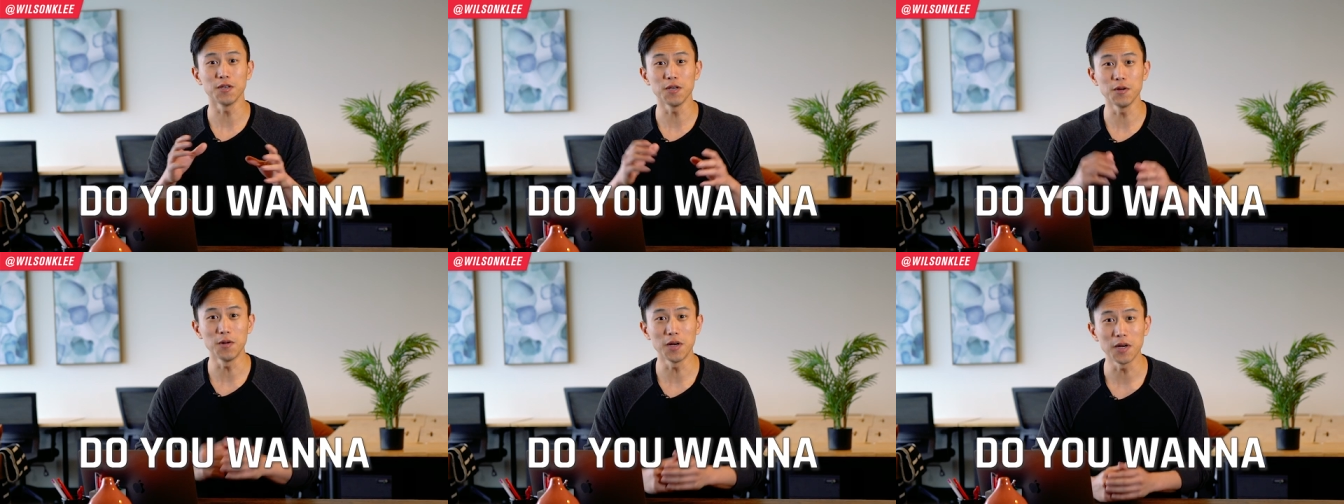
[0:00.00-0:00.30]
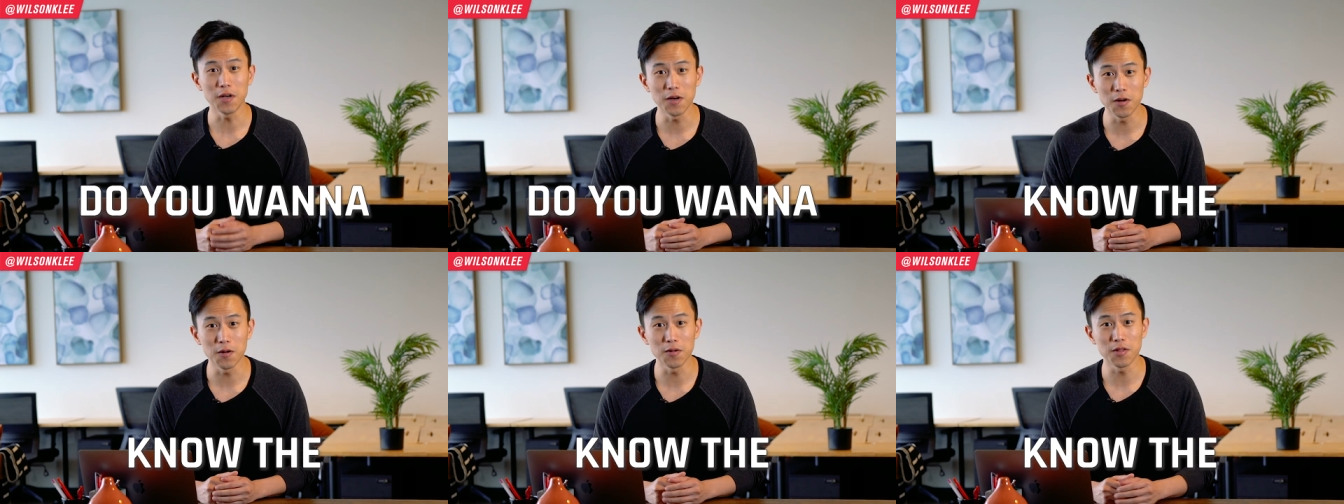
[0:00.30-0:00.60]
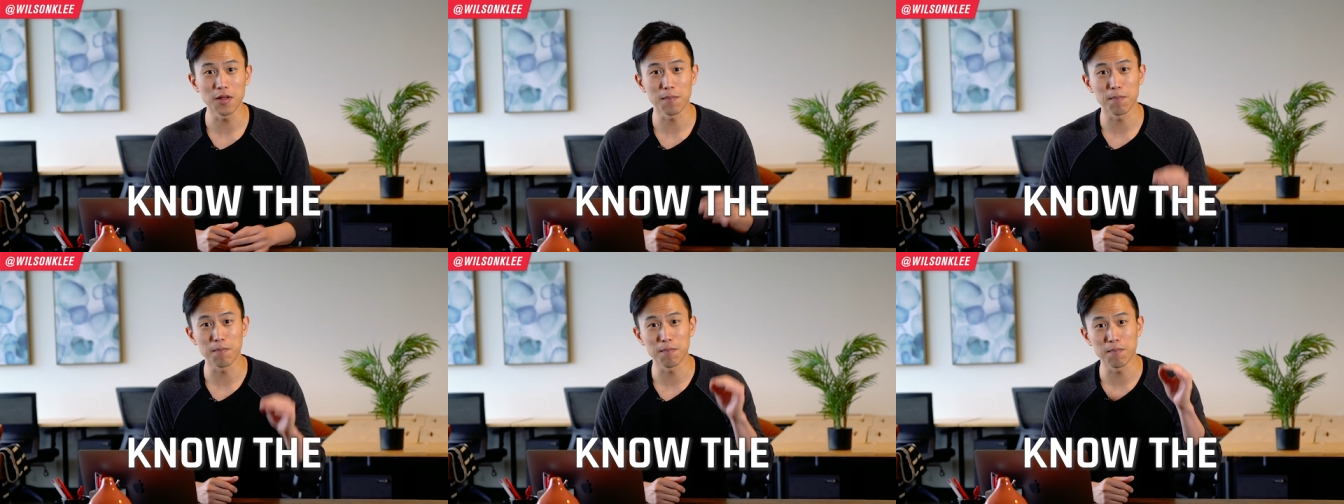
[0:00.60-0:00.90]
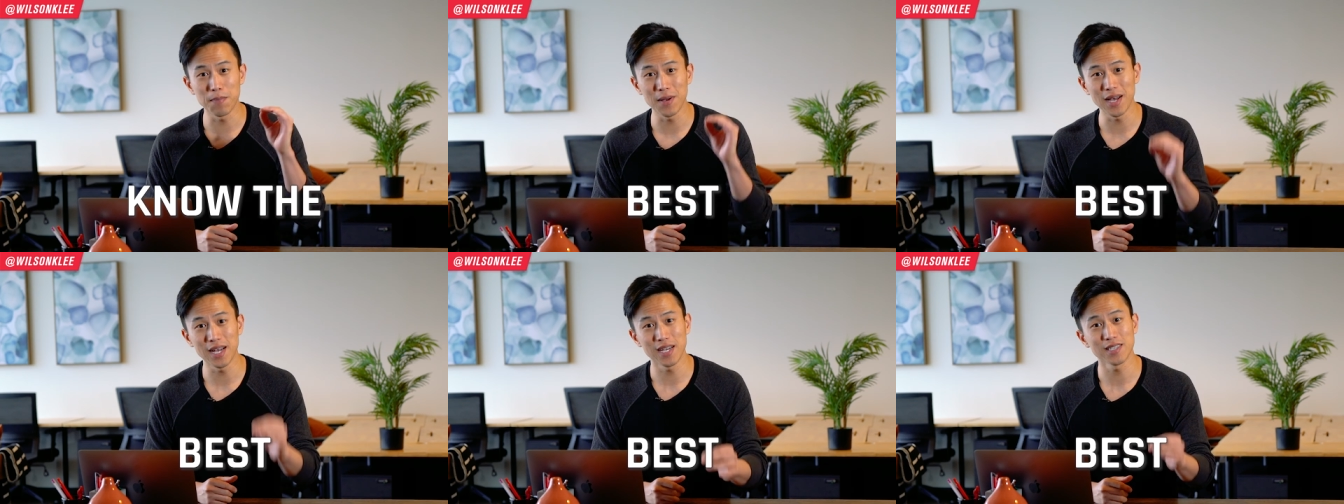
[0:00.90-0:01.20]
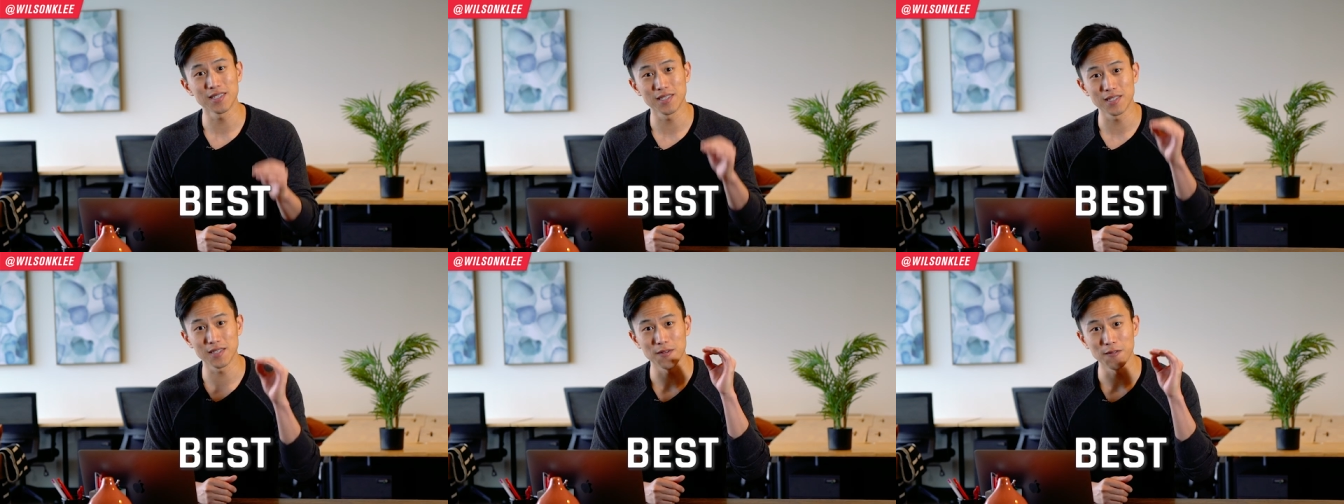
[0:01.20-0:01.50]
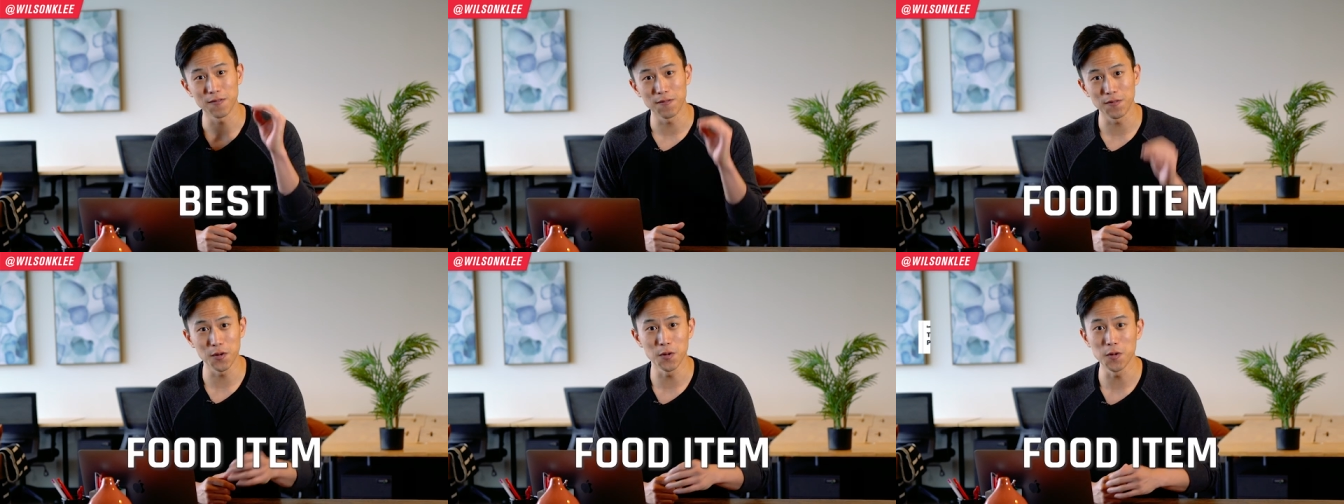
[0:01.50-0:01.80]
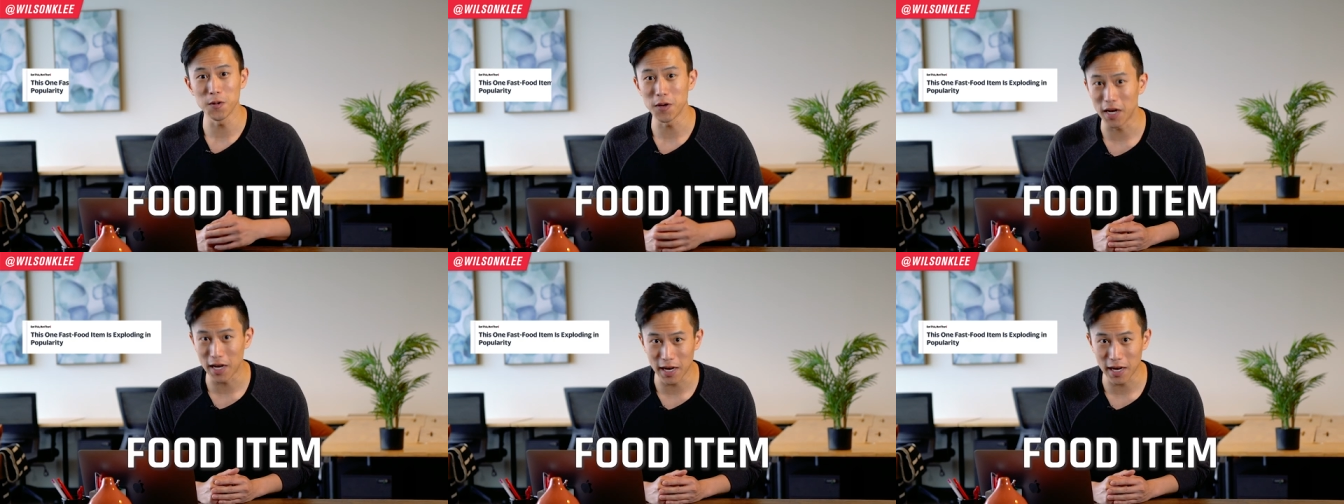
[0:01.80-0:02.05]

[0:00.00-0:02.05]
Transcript: you want to know the best food